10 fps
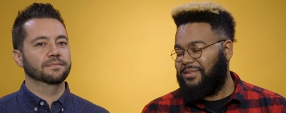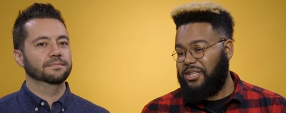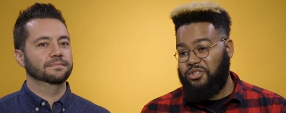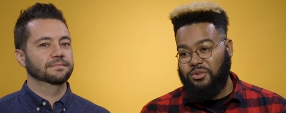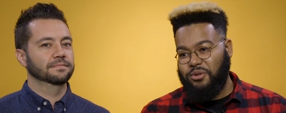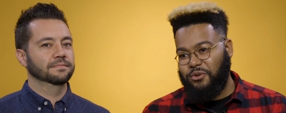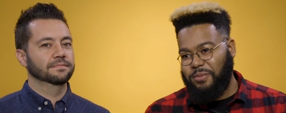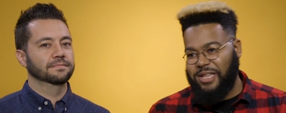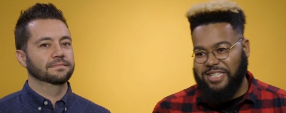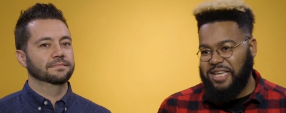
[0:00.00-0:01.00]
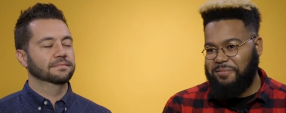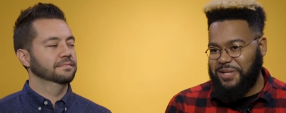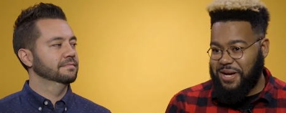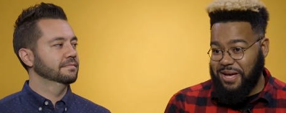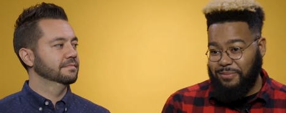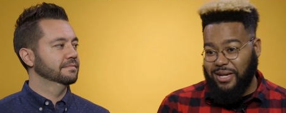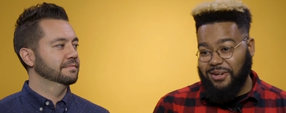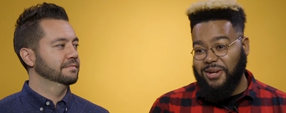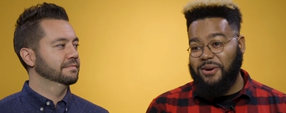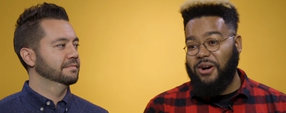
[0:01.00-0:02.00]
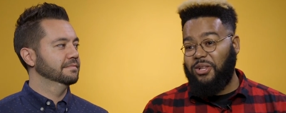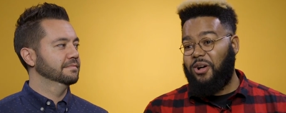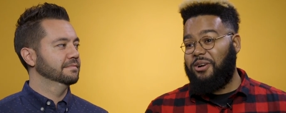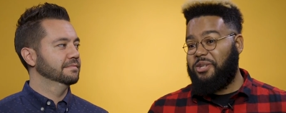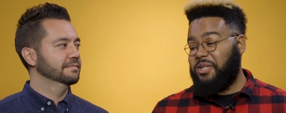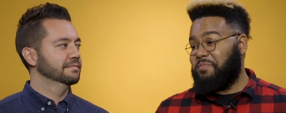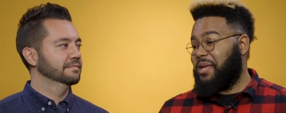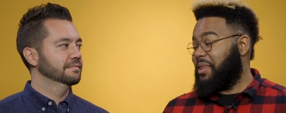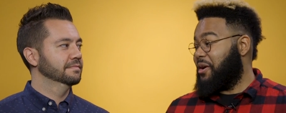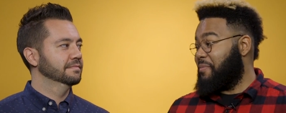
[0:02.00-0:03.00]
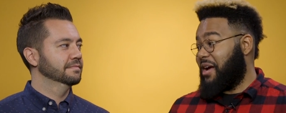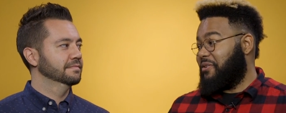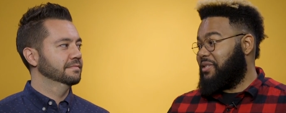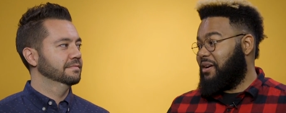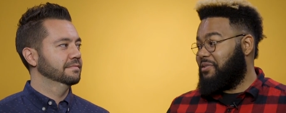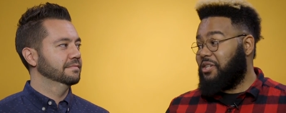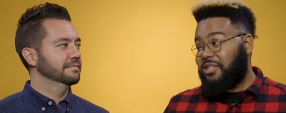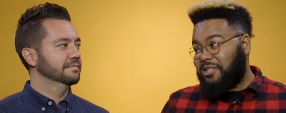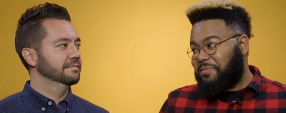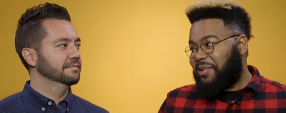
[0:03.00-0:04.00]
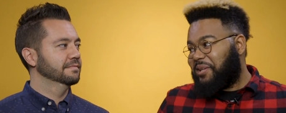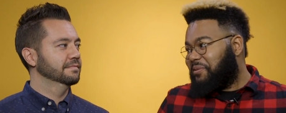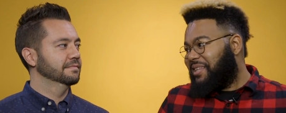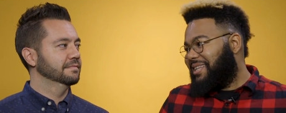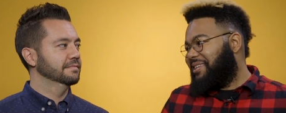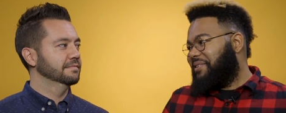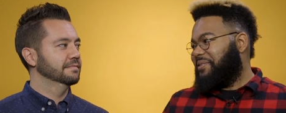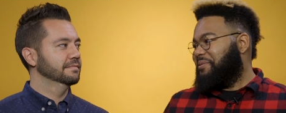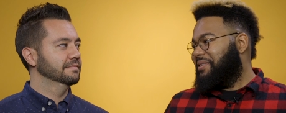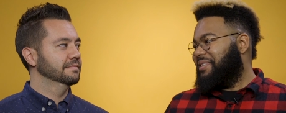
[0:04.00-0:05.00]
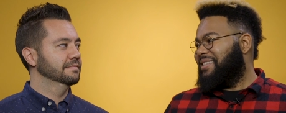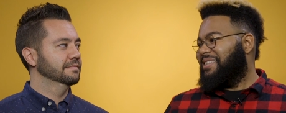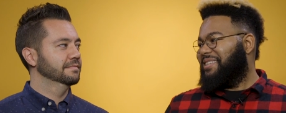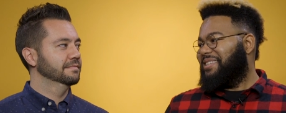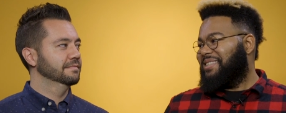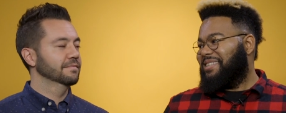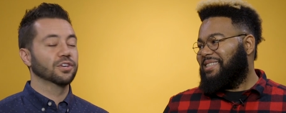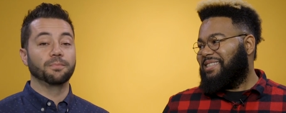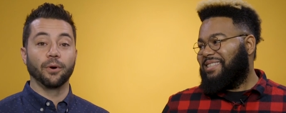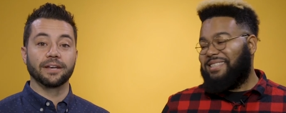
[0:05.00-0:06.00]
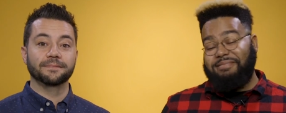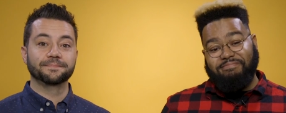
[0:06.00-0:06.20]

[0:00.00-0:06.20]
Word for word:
Speaker 1: That's true, but at the same time, I don't know how long she's been there by herself. She could just be lonely, dude. Good point.